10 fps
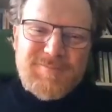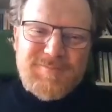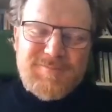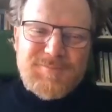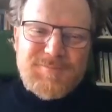
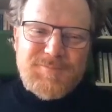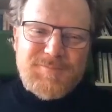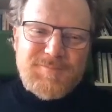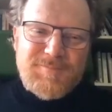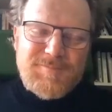
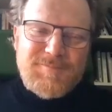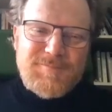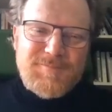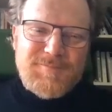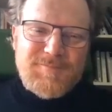
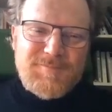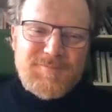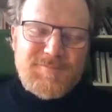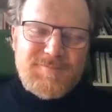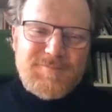
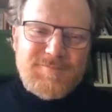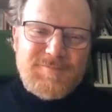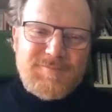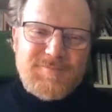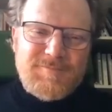
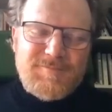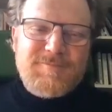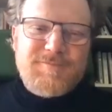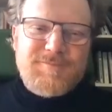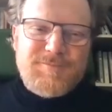This person isn't speaking.